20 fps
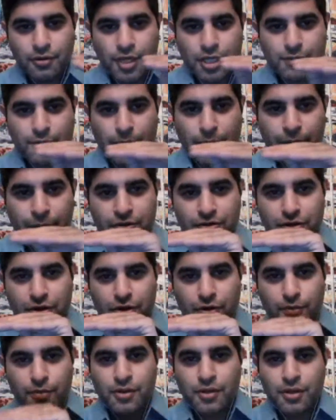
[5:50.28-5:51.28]
That's my
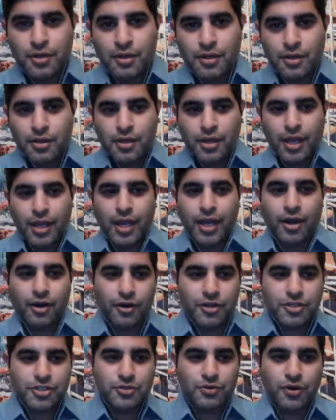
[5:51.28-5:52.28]
Periscope. And
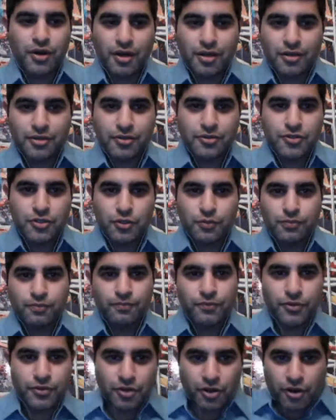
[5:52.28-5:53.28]
also on YouTube.
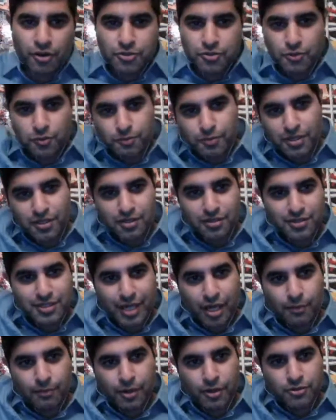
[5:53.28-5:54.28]
It can also be
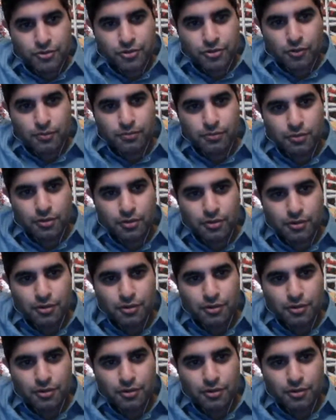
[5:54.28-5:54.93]
down Periscope.